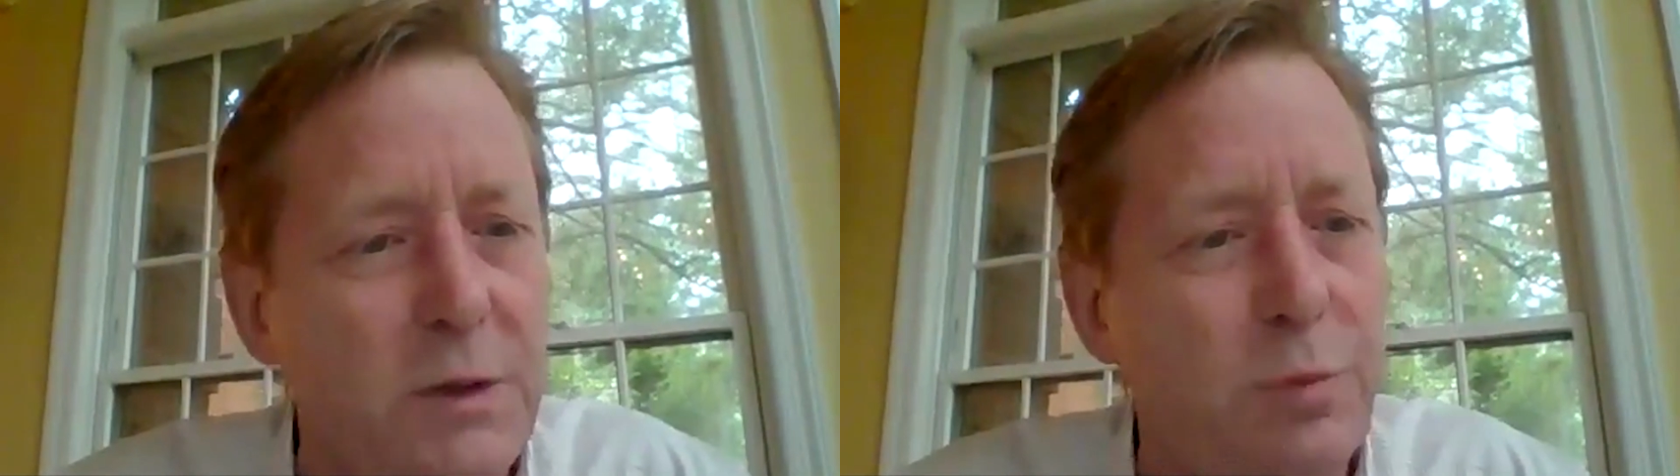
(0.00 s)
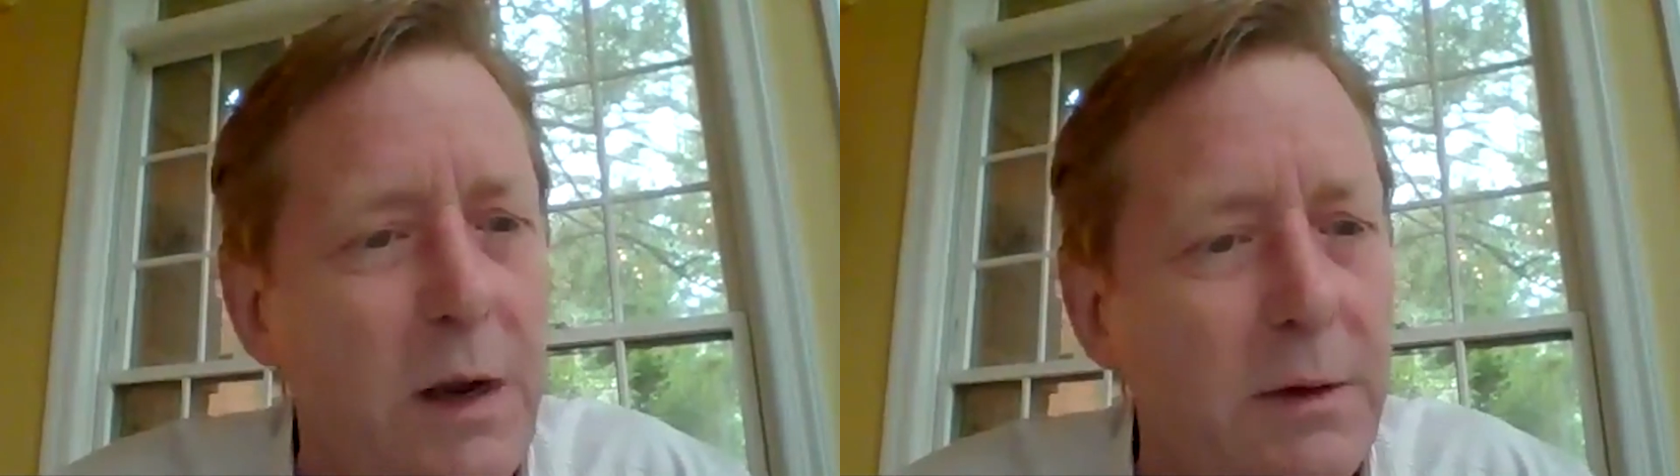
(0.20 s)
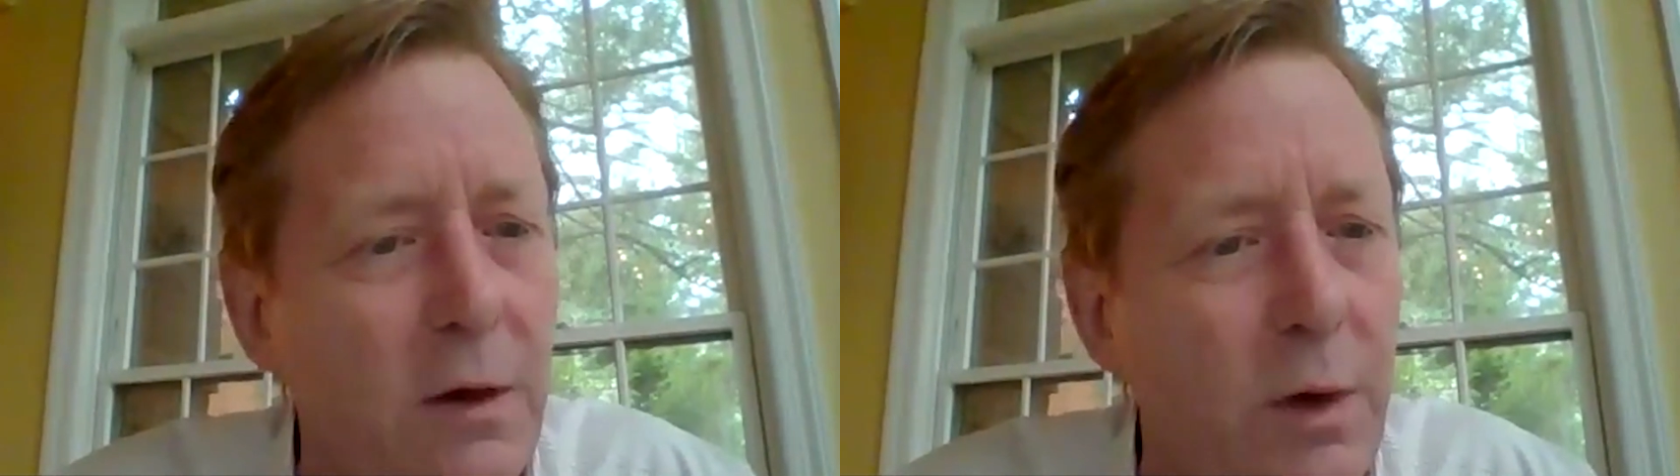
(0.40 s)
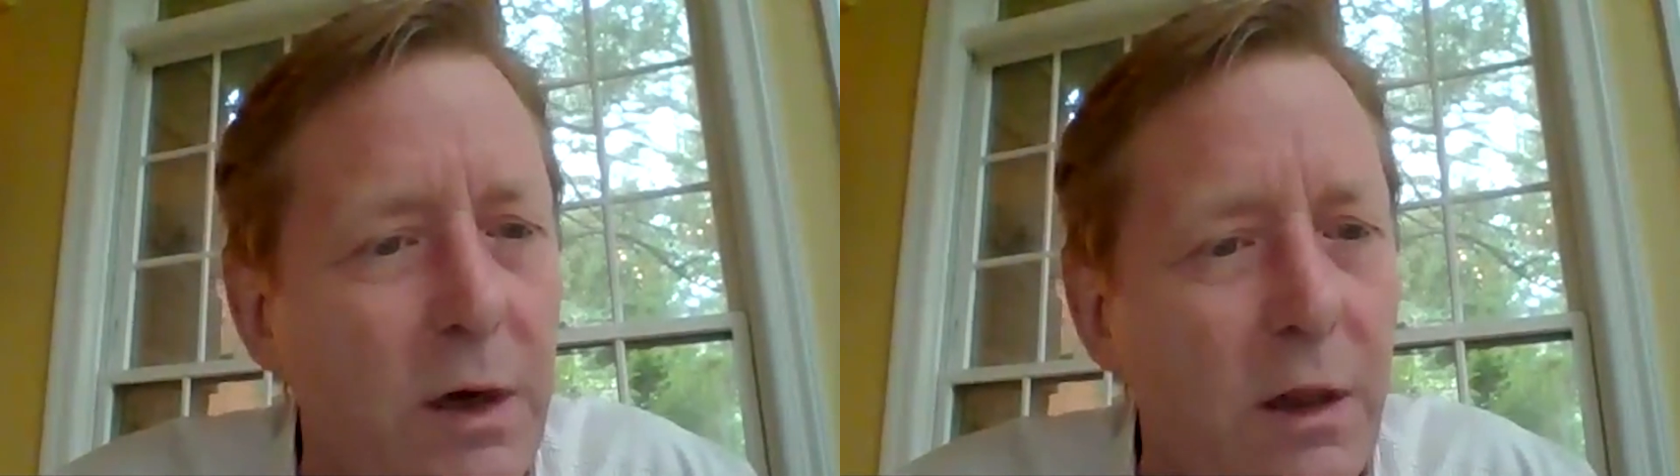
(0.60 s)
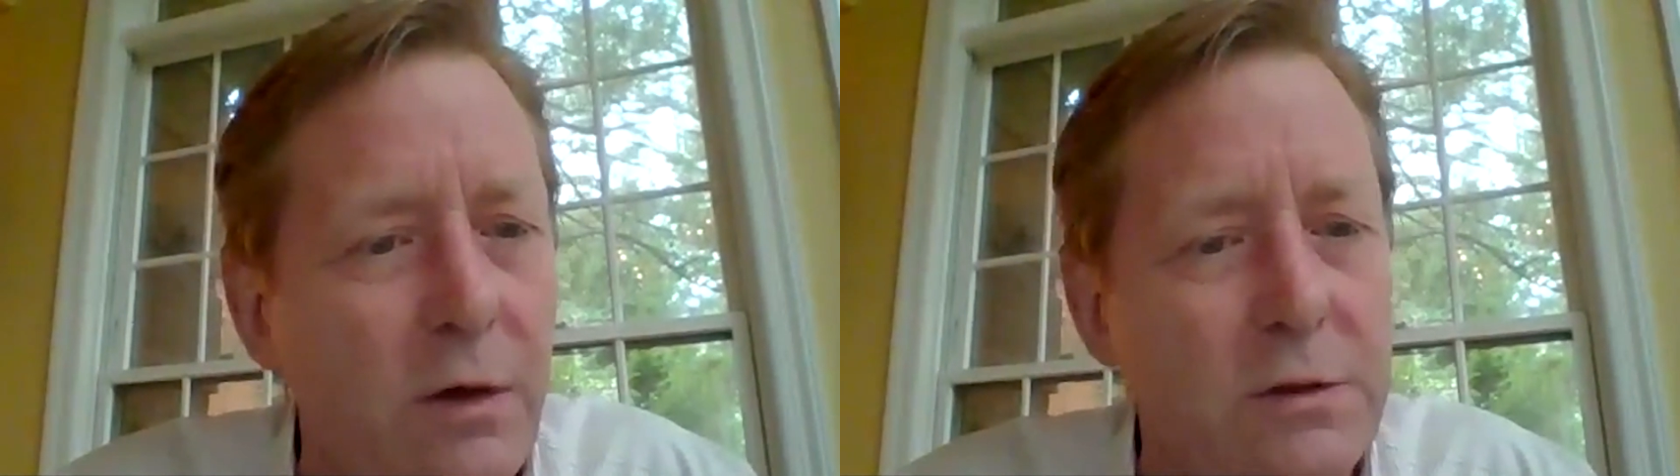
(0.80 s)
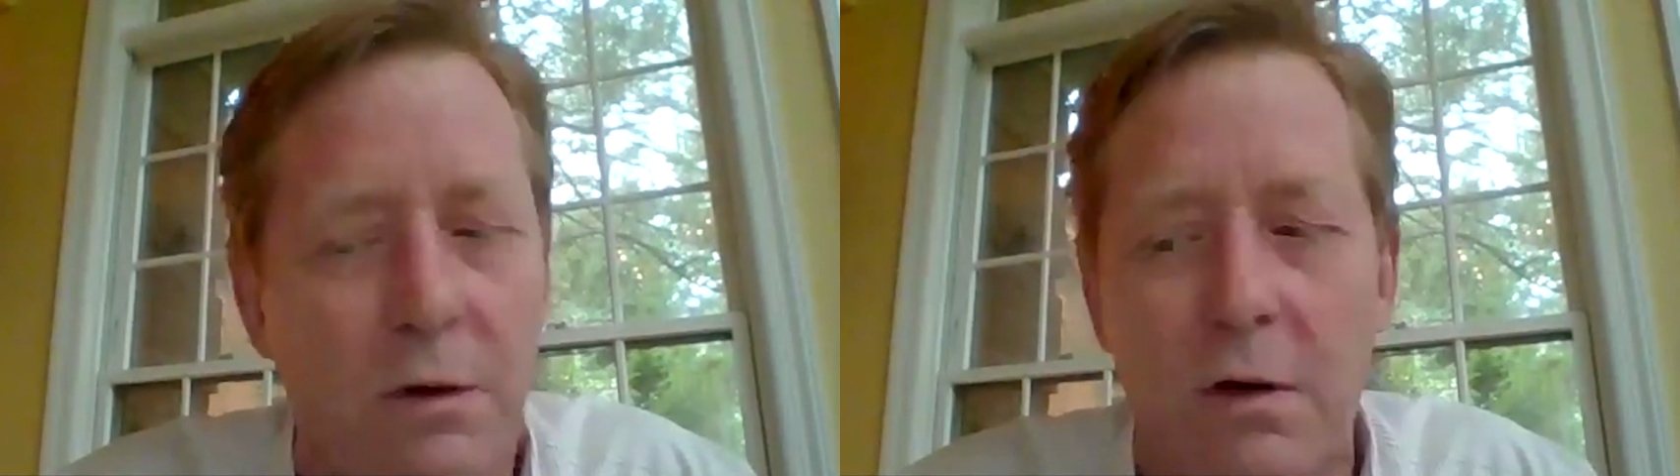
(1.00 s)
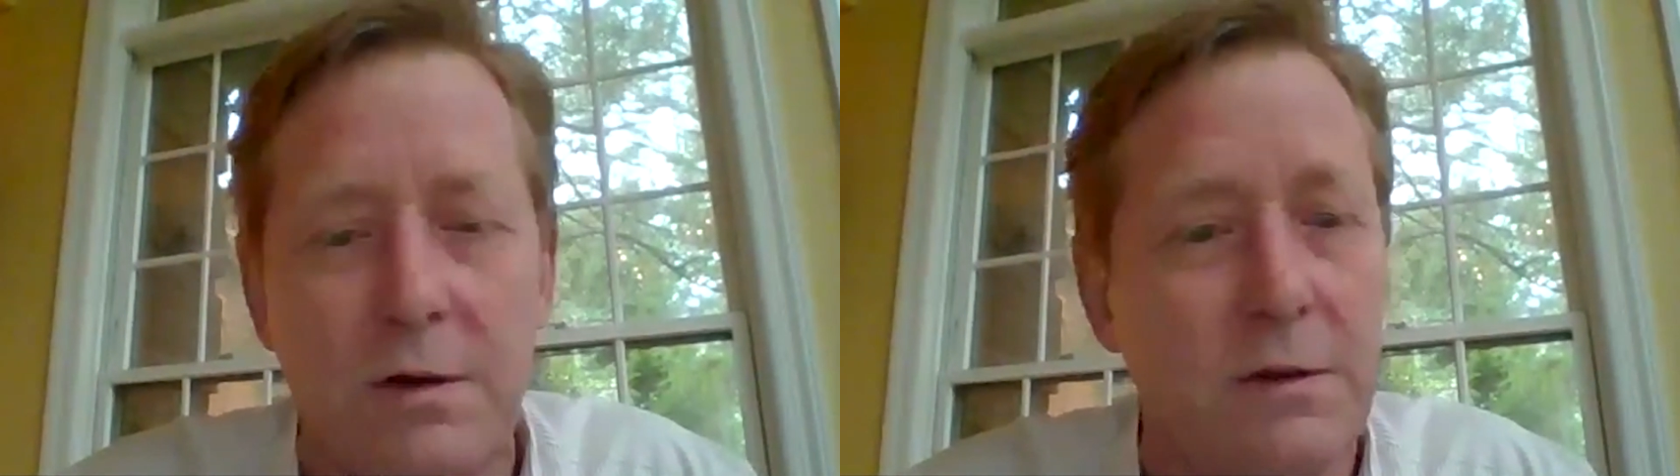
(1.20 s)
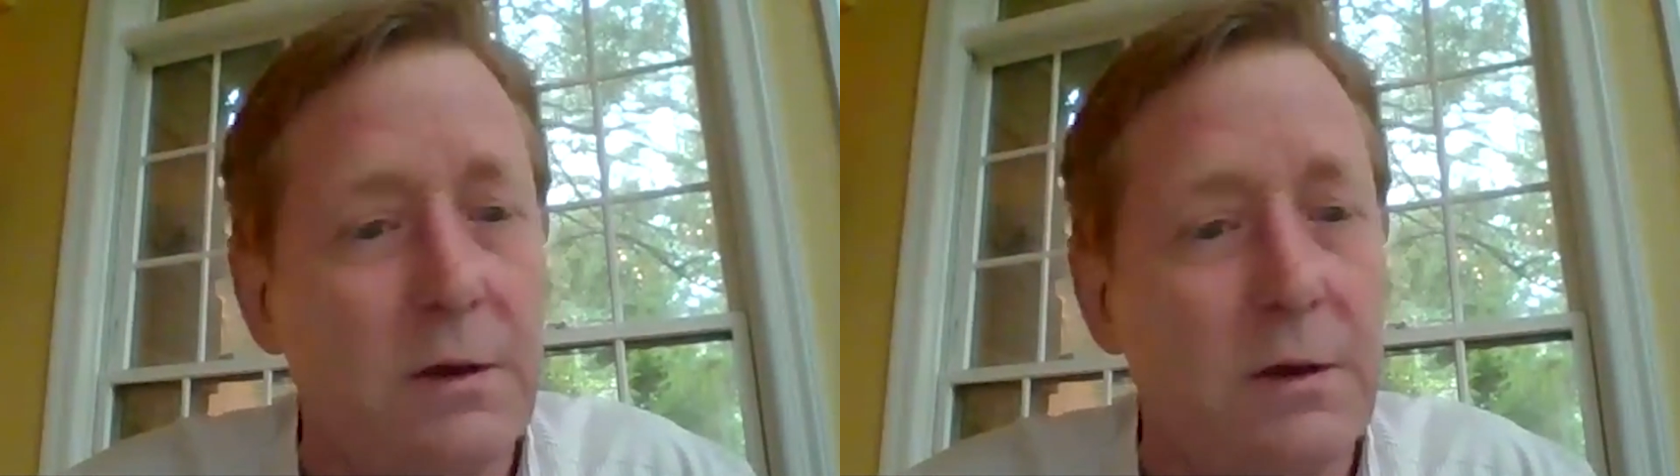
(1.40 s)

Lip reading: is probably nowhere close to ours.